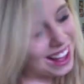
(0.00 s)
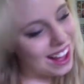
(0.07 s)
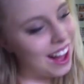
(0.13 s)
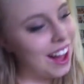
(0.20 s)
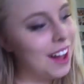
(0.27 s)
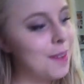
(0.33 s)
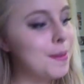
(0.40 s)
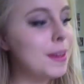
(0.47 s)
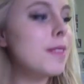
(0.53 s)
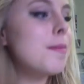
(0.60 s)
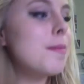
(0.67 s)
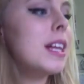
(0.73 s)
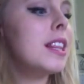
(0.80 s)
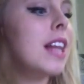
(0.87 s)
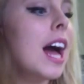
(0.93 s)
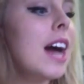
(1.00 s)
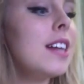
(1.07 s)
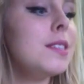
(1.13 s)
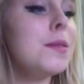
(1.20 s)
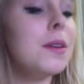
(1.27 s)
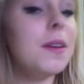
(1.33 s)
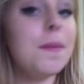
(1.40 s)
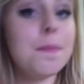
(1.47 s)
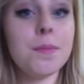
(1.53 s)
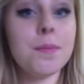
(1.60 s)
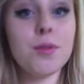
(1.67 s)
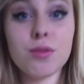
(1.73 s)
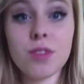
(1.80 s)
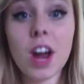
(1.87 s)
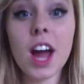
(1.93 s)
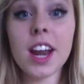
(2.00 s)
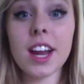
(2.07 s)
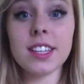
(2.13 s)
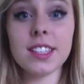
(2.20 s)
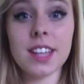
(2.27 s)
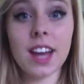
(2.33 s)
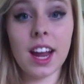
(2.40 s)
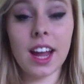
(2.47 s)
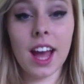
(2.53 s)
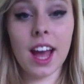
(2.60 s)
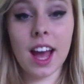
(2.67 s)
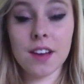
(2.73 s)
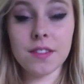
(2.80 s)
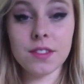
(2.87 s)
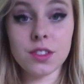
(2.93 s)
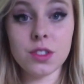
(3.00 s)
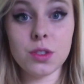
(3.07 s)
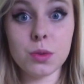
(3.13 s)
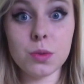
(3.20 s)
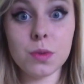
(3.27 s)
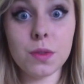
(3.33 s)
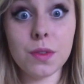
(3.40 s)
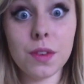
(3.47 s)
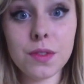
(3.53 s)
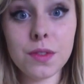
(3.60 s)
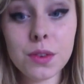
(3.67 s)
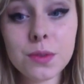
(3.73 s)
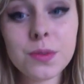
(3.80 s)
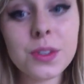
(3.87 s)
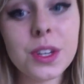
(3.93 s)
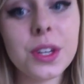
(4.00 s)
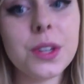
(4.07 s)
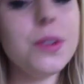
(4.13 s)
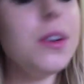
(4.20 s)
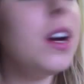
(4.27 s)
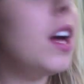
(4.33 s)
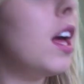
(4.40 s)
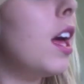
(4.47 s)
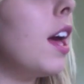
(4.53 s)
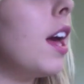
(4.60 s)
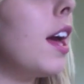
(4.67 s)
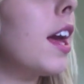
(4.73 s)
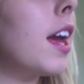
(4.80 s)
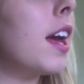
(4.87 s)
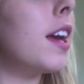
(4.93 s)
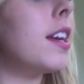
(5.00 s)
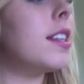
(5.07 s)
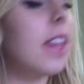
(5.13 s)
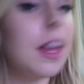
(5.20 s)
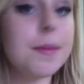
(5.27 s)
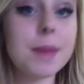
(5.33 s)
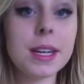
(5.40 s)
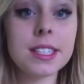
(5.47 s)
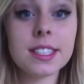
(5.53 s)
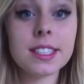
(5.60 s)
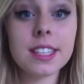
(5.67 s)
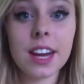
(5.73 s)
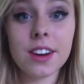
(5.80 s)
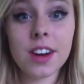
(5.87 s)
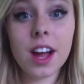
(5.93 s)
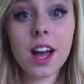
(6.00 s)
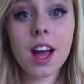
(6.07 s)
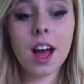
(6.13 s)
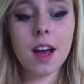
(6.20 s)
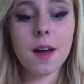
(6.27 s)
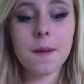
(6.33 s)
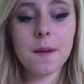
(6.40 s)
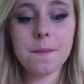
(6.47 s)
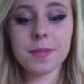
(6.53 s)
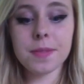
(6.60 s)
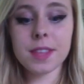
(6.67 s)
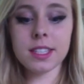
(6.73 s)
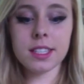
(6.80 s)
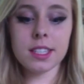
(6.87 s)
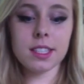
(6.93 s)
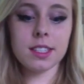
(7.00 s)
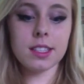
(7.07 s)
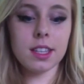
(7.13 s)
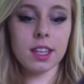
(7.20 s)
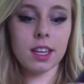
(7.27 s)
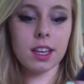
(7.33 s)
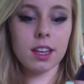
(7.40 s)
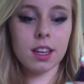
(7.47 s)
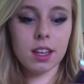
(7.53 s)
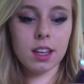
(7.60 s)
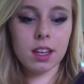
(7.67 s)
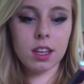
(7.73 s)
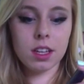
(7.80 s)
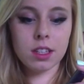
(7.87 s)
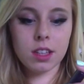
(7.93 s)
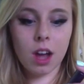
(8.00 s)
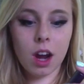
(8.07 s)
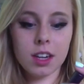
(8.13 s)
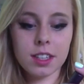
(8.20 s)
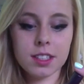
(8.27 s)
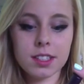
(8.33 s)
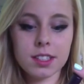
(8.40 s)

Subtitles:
and then my last product that I have to review for you is a mascara. This is the Tarte